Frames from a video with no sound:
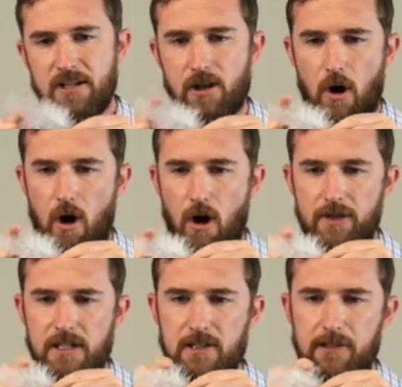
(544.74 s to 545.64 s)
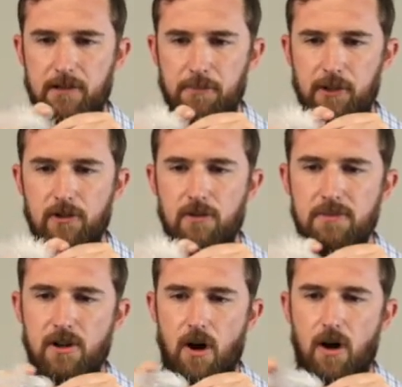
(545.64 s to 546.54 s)
has all these little
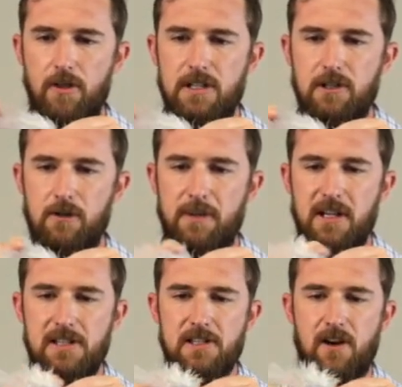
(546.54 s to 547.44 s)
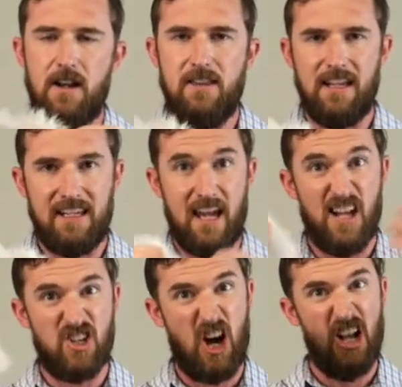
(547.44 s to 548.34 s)
plumes and all these little pieces on it that
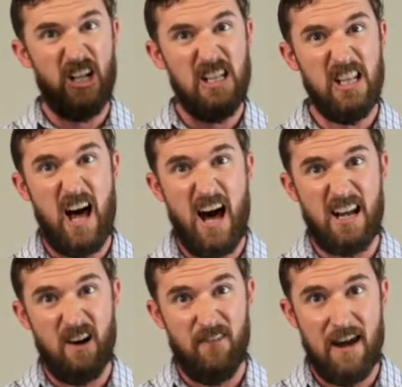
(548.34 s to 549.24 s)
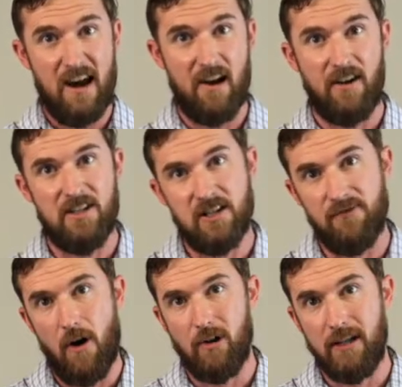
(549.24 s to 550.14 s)
catch a lot of air as it's
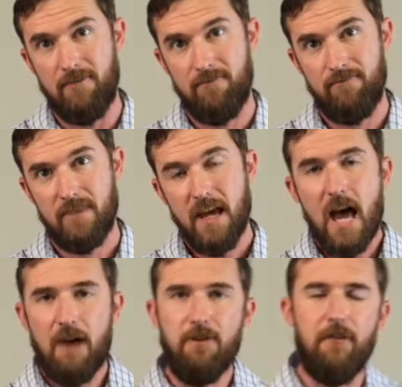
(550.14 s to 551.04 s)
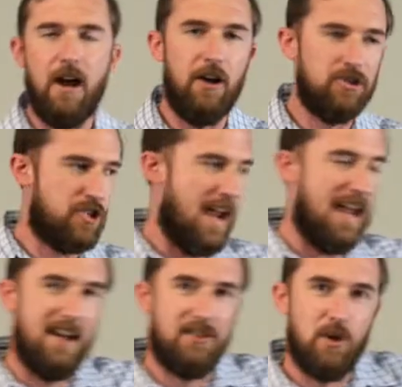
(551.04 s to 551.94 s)
falling? Have you ever held your
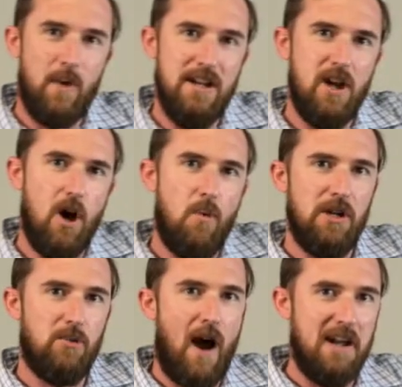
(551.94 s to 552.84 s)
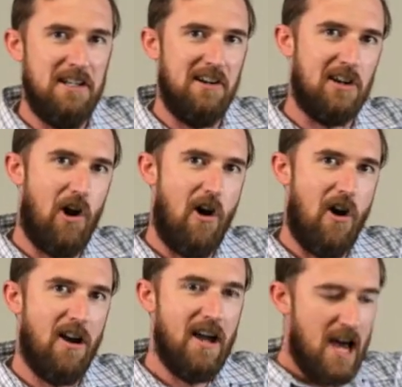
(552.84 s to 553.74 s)
hand out the window when you're riding in a
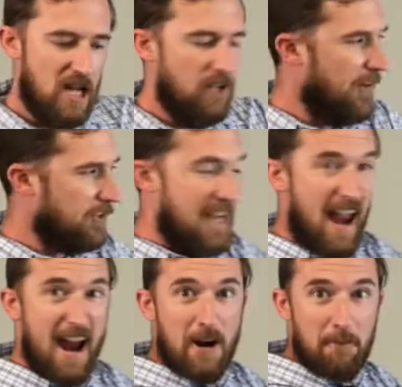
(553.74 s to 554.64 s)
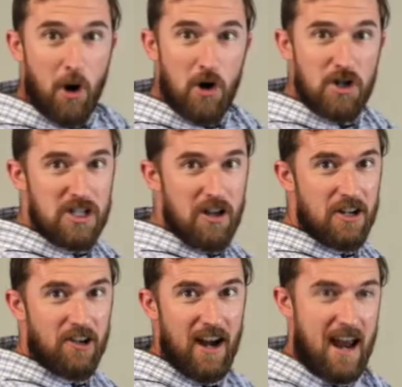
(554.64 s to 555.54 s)
car and you felt the air pushing
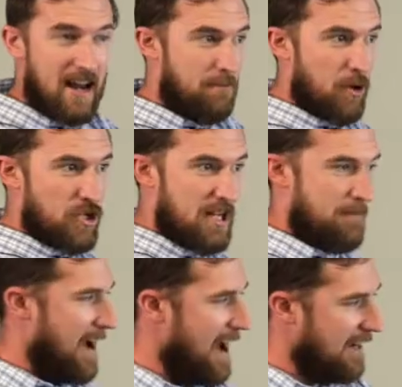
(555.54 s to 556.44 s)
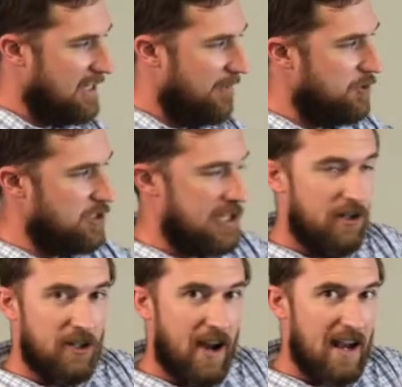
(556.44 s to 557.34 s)
on your hand and pushing it back, and then if you
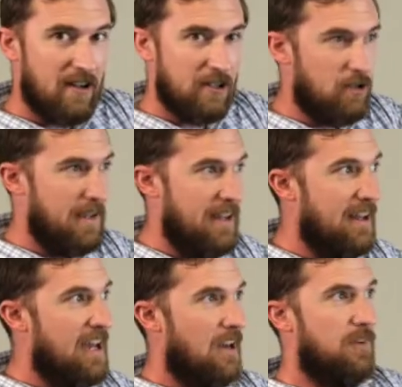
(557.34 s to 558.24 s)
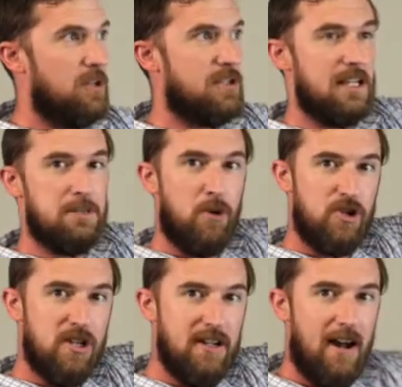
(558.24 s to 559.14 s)
tilt your hand a little bit, it feels like it's
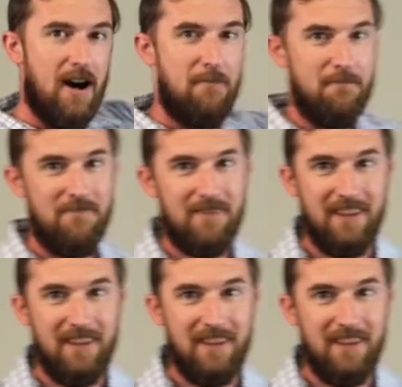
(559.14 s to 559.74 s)
pushing it up?